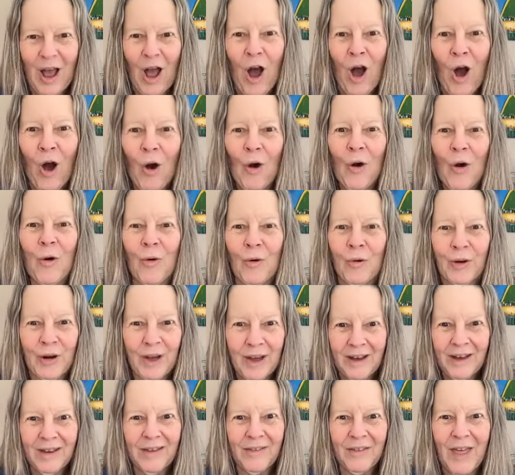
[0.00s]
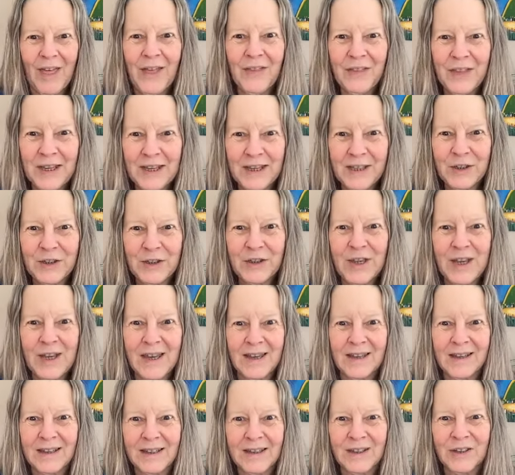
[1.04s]
Own that this
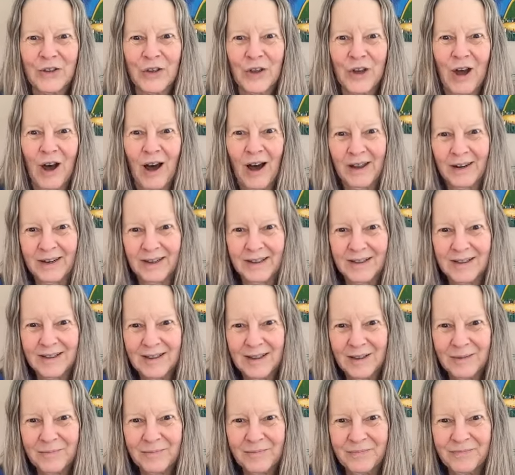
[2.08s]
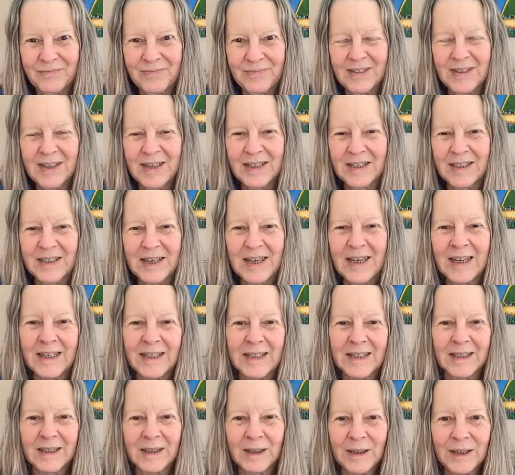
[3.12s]
is the goddess. This
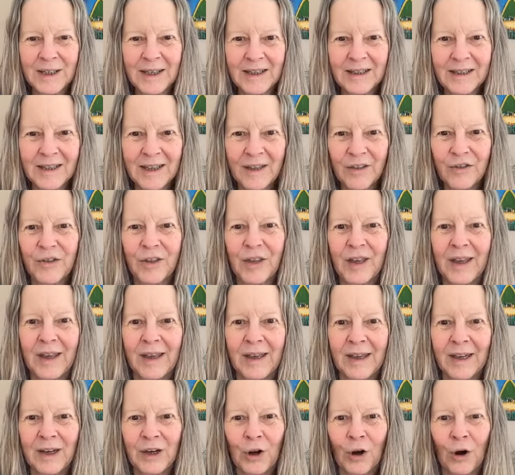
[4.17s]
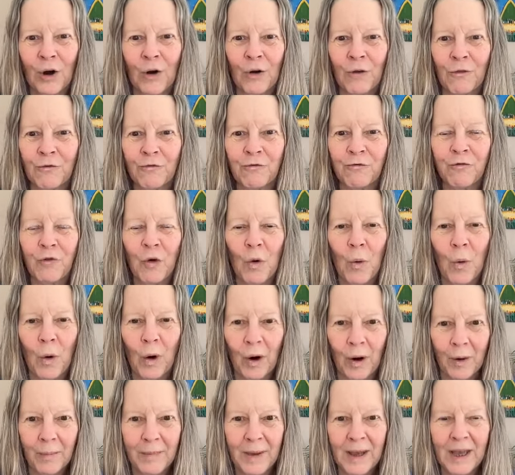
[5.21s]
is Lilith in her
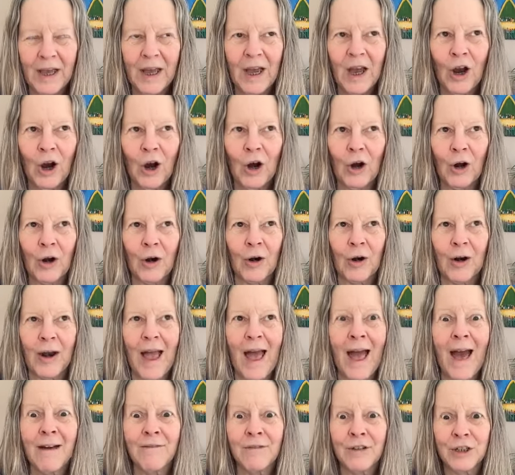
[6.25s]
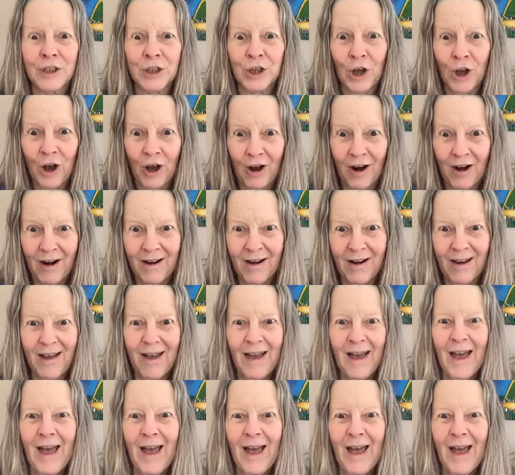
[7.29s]
form, her avatar